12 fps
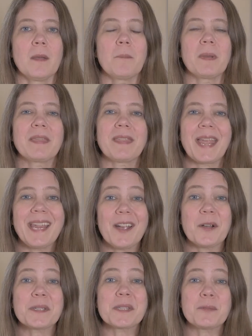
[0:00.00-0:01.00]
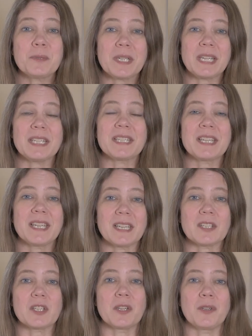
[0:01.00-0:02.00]
but they also need to
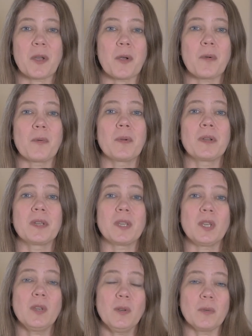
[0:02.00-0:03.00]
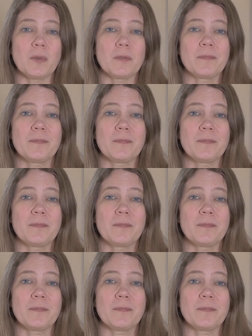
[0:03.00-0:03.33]
get to know you.